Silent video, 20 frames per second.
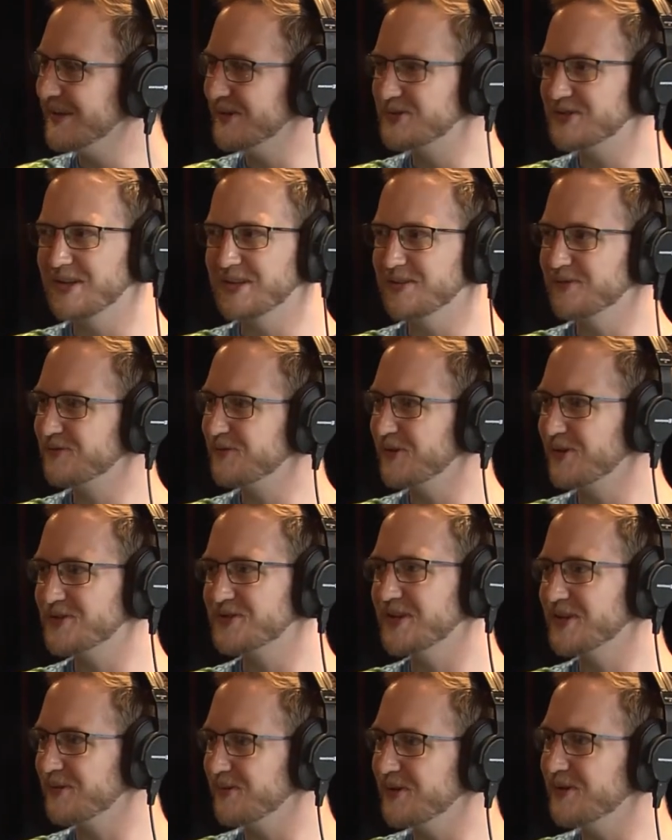it was like the first
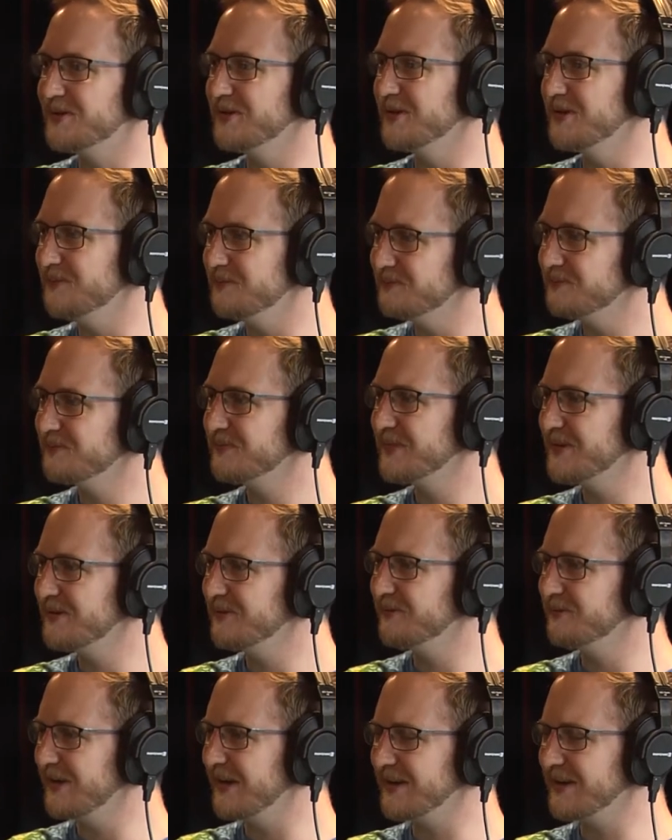like really mm-hmm.